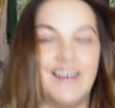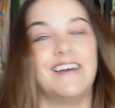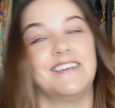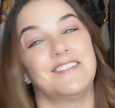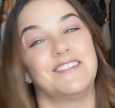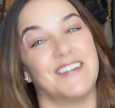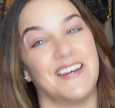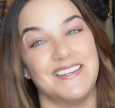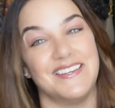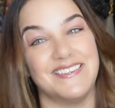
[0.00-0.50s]
I
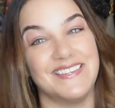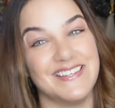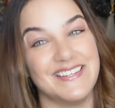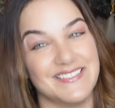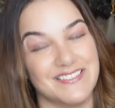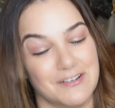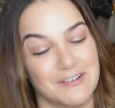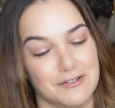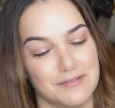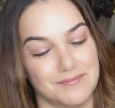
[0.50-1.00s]
tried
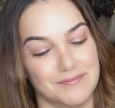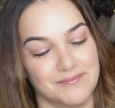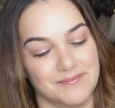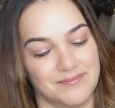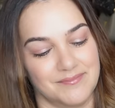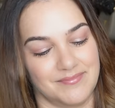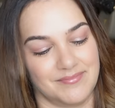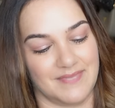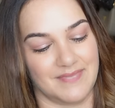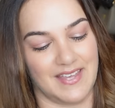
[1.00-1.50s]
these on
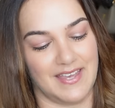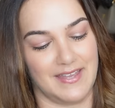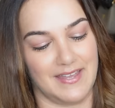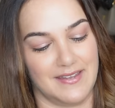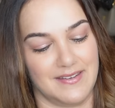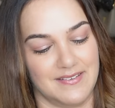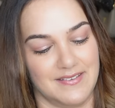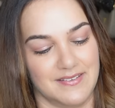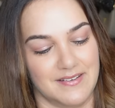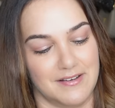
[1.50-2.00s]

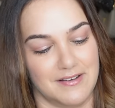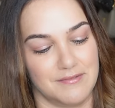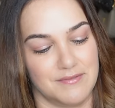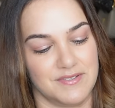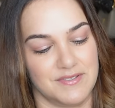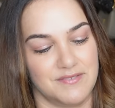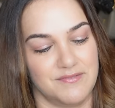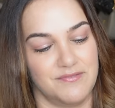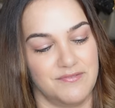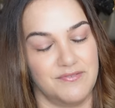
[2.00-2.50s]
and I
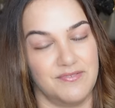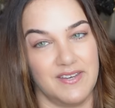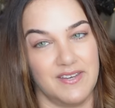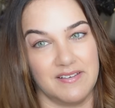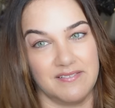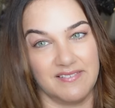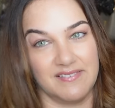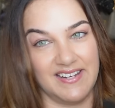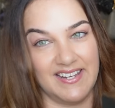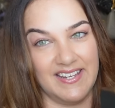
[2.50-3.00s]
was
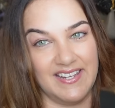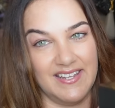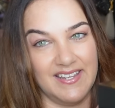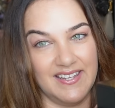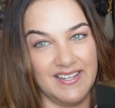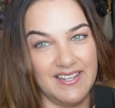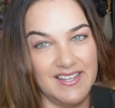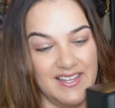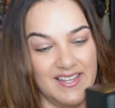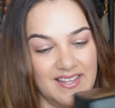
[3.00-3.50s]

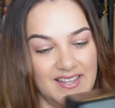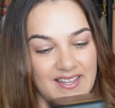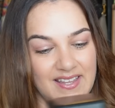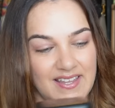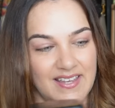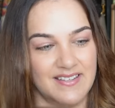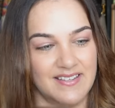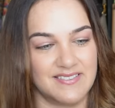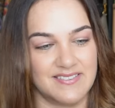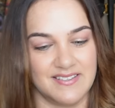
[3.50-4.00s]
very
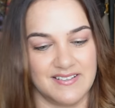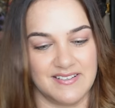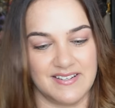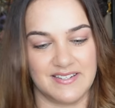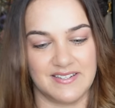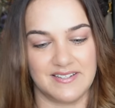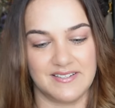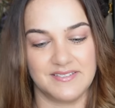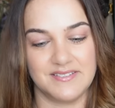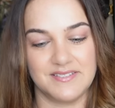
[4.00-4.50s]

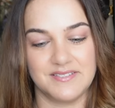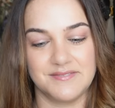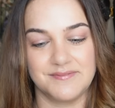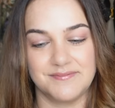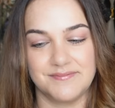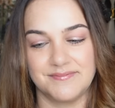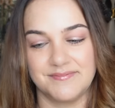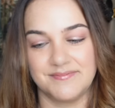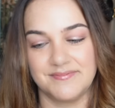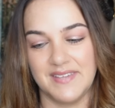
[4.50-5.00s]
excited
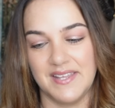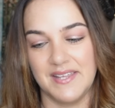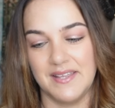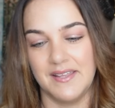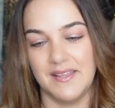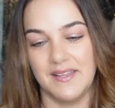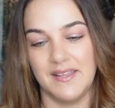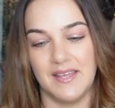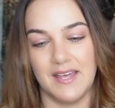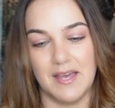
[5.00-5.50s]

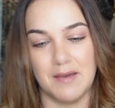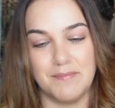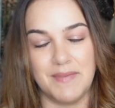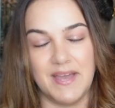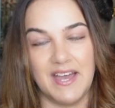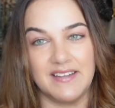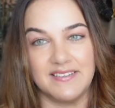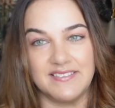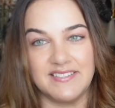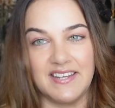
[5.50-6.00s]

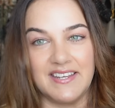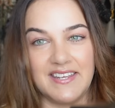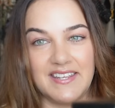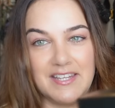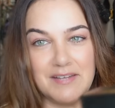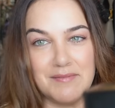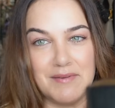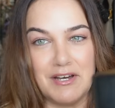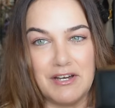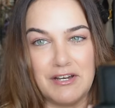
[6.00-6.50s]
about
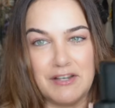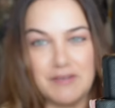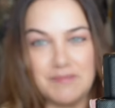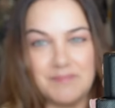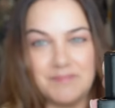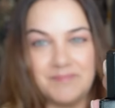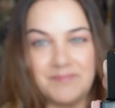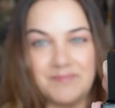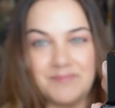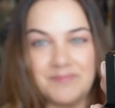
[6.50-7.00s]
taking them
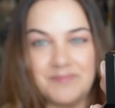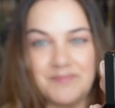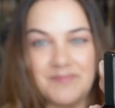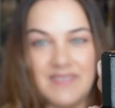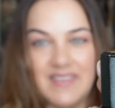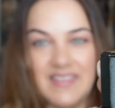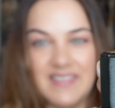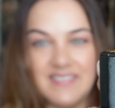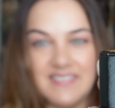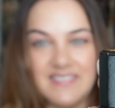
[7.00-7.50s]
home.
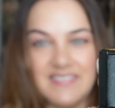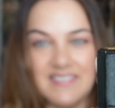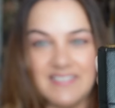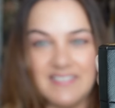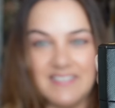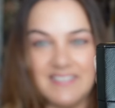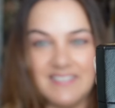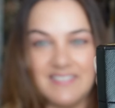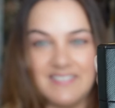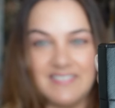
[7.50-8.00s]

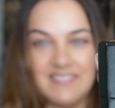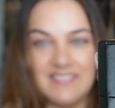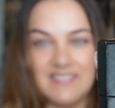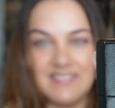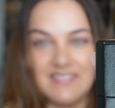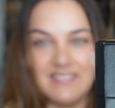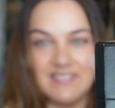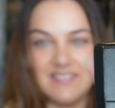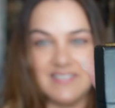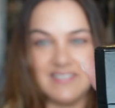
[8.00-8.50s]
So
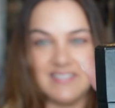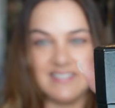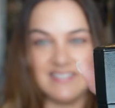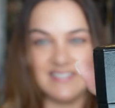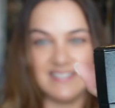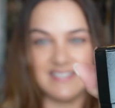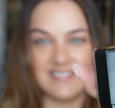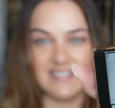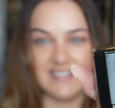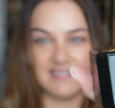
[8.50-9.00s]
just look at the
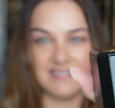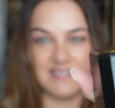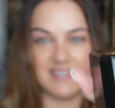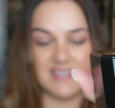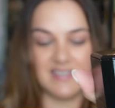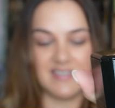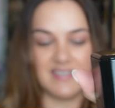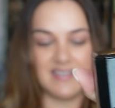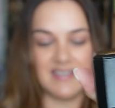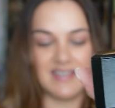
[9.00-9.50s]
details
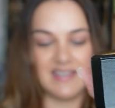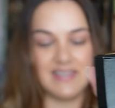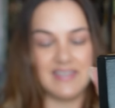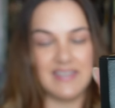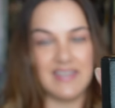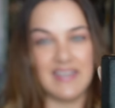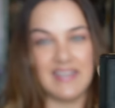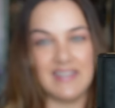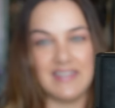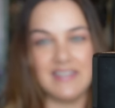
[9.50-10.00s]
here.
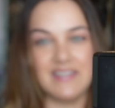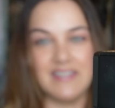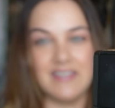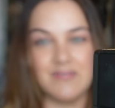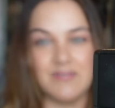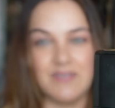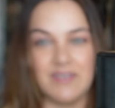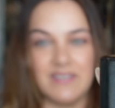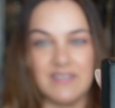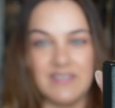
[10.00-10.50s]
Again,
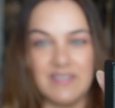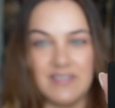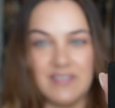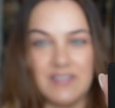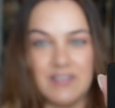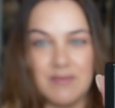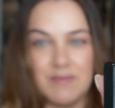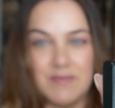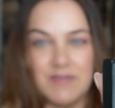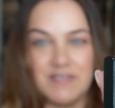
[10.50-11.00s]
you've got the
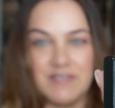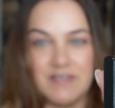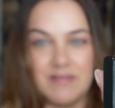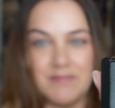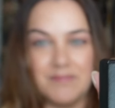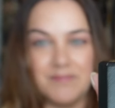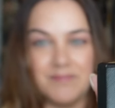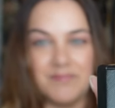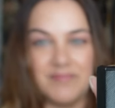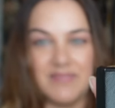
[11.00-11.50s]

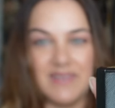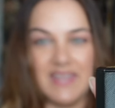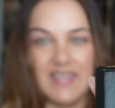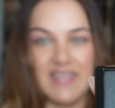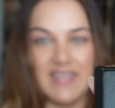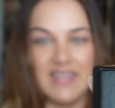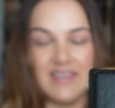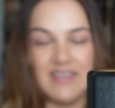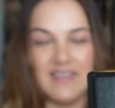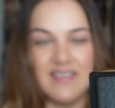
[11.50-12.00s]
cubism
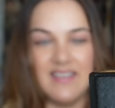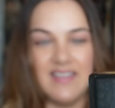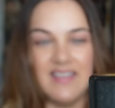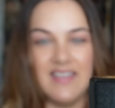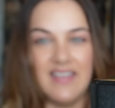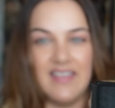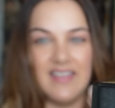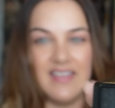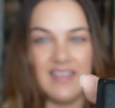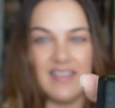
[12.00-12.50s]
here
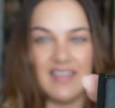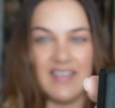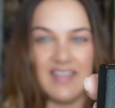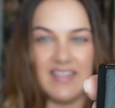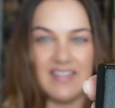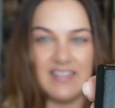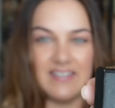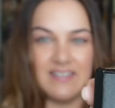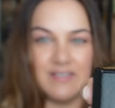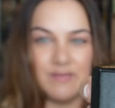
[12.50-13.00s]

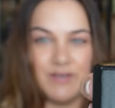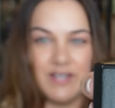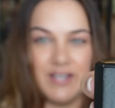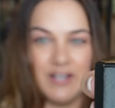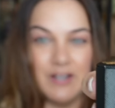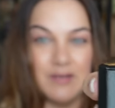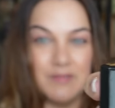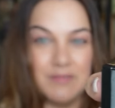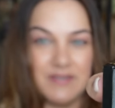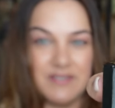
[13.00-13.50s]
and we
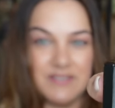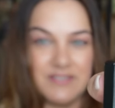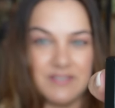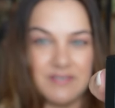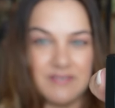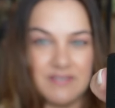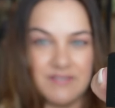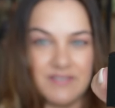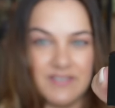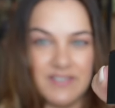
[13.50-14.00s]
open
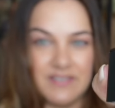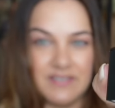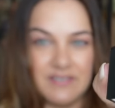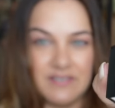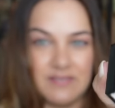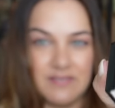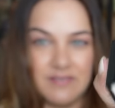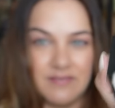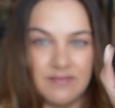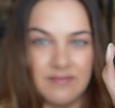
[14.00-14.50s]
to
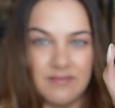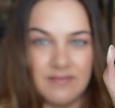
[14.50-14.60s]
reveal.